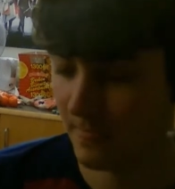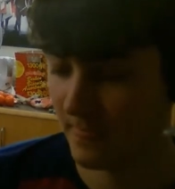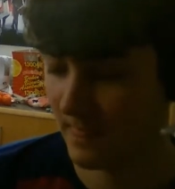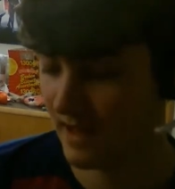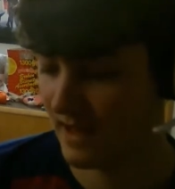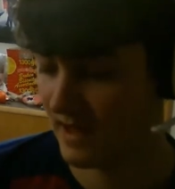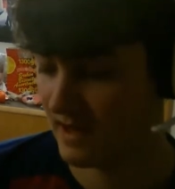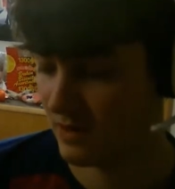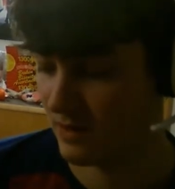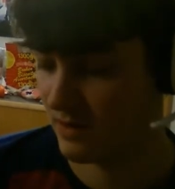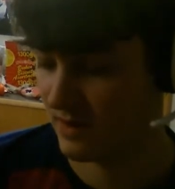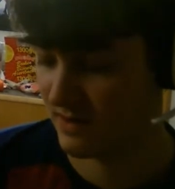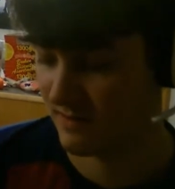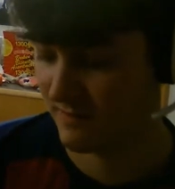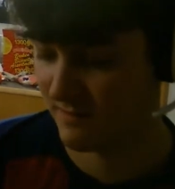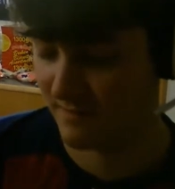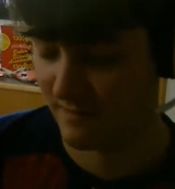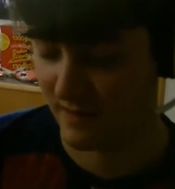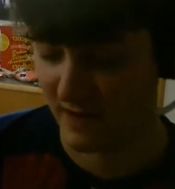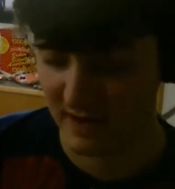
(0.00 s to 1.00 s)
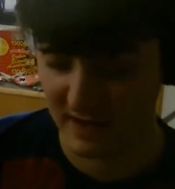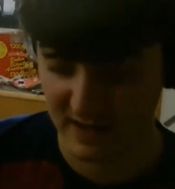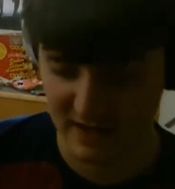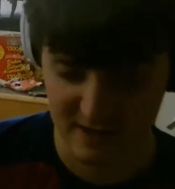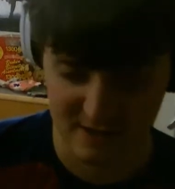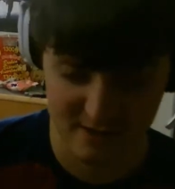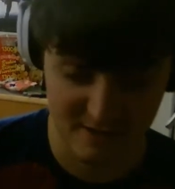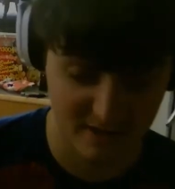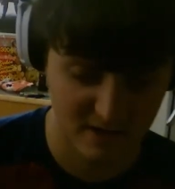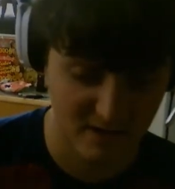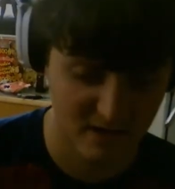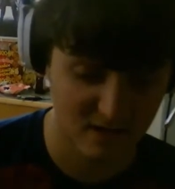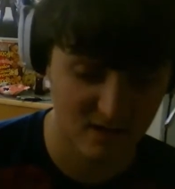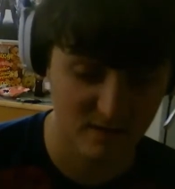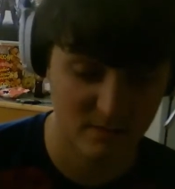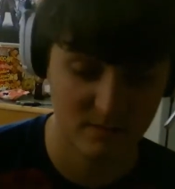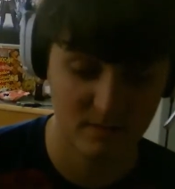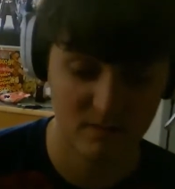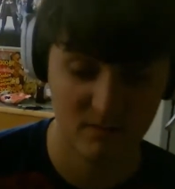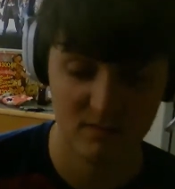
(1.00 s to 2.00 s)
And you add finance
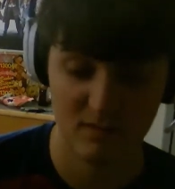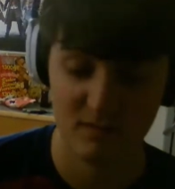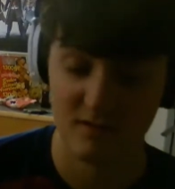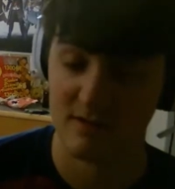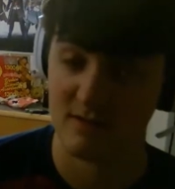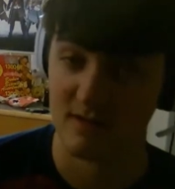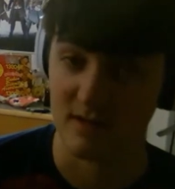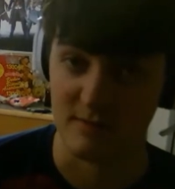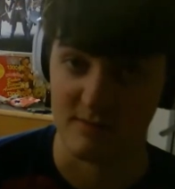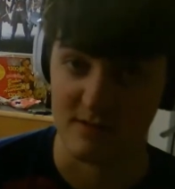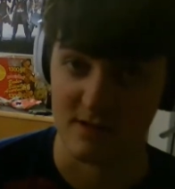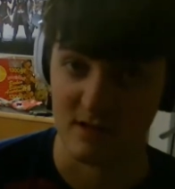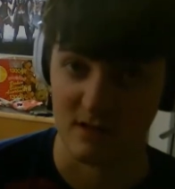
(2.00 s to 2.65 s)
income, just say it's like